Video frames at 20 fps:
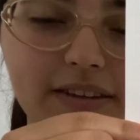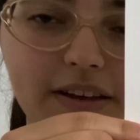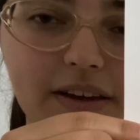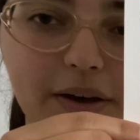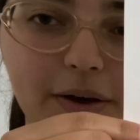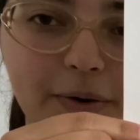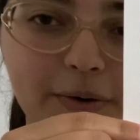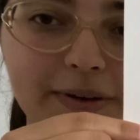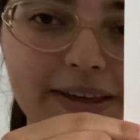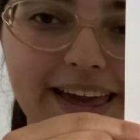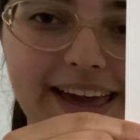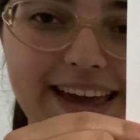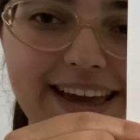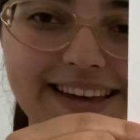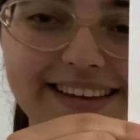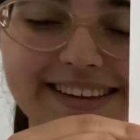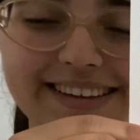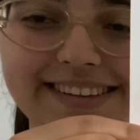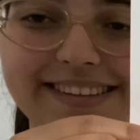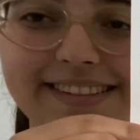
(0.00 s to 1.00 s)
Okay,
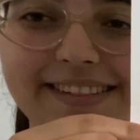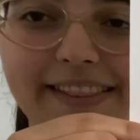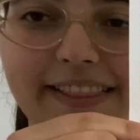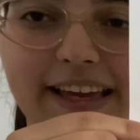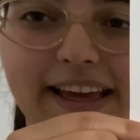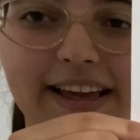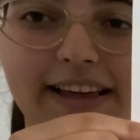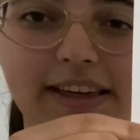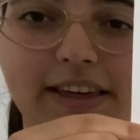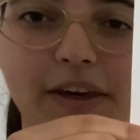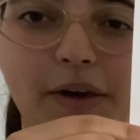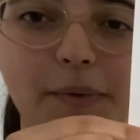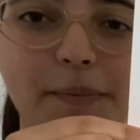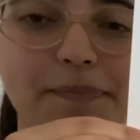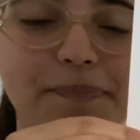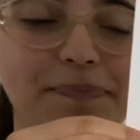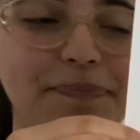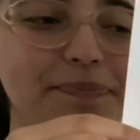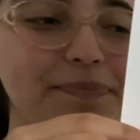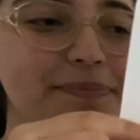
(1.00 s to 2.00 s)
thank you.
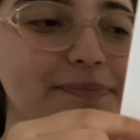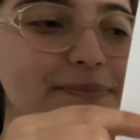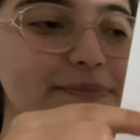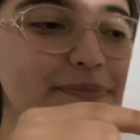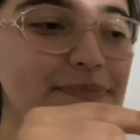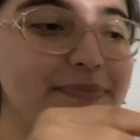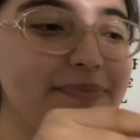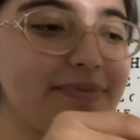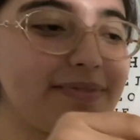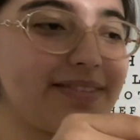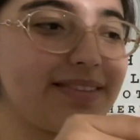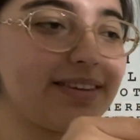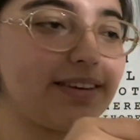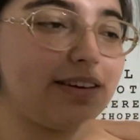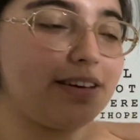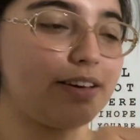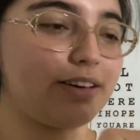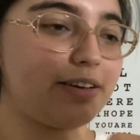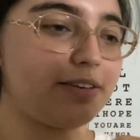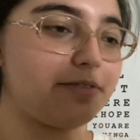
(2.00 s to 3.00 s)

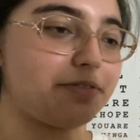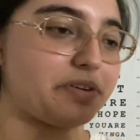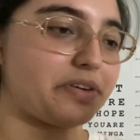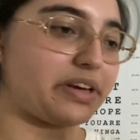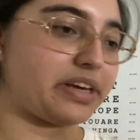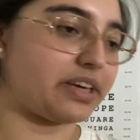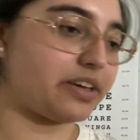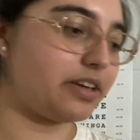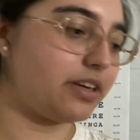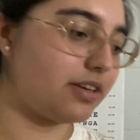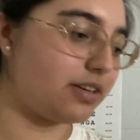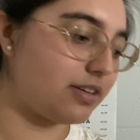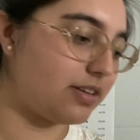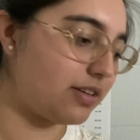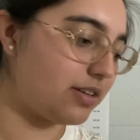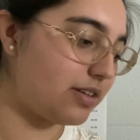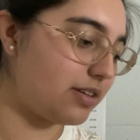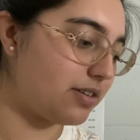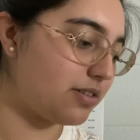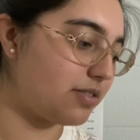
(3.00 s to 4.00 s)
Very good.
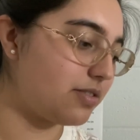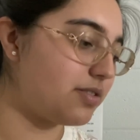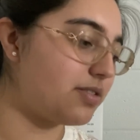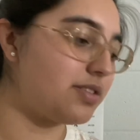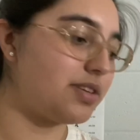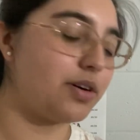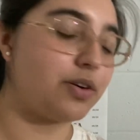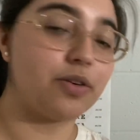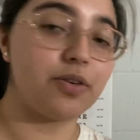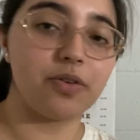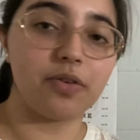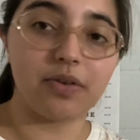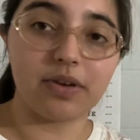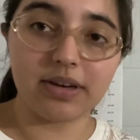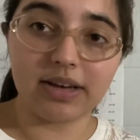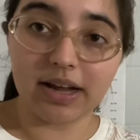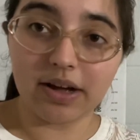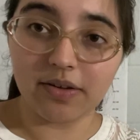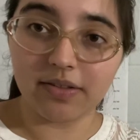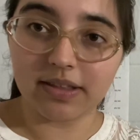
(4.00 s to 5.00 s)
So
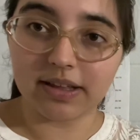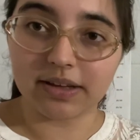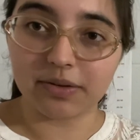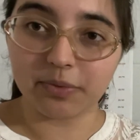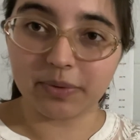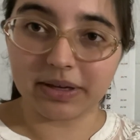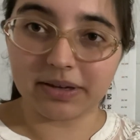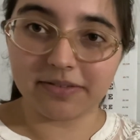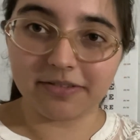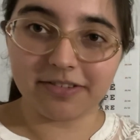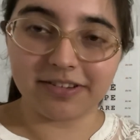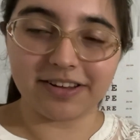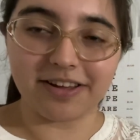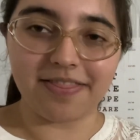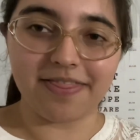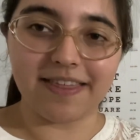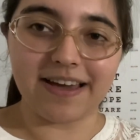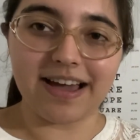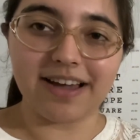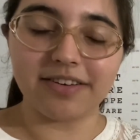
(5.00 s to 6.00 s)
now that we've done
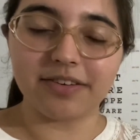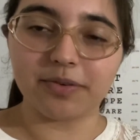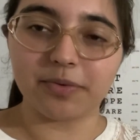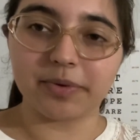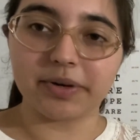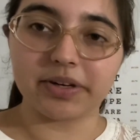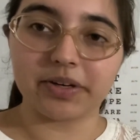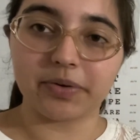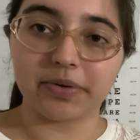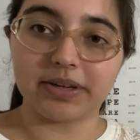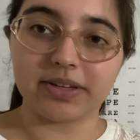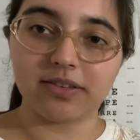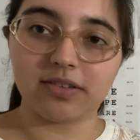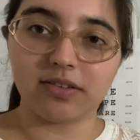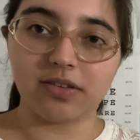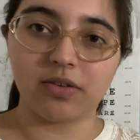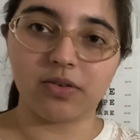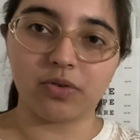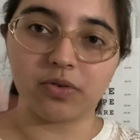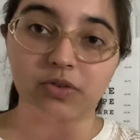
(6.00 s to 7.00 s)
that, we're going
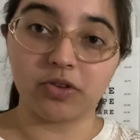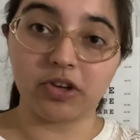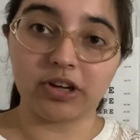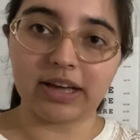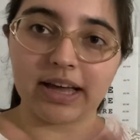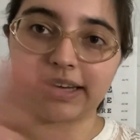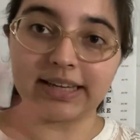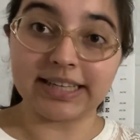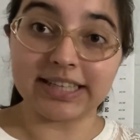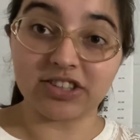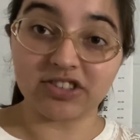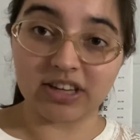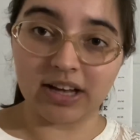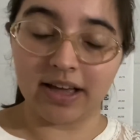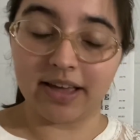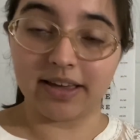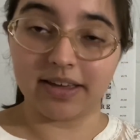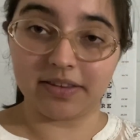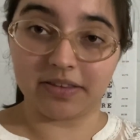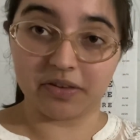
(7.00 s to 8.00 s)
to look at each
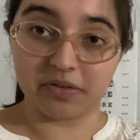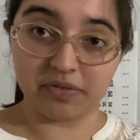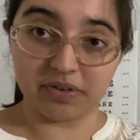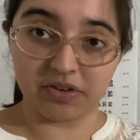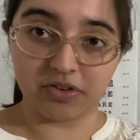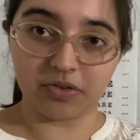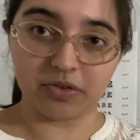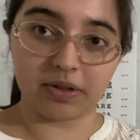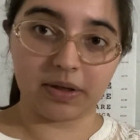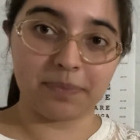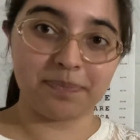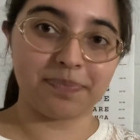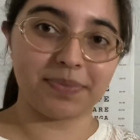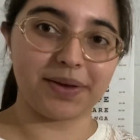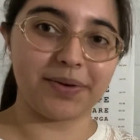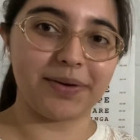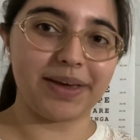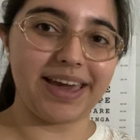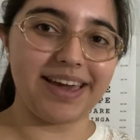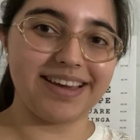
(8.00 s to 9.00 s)
eye individually,
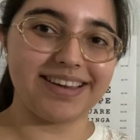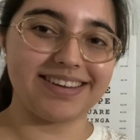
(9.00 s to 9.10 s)
okay?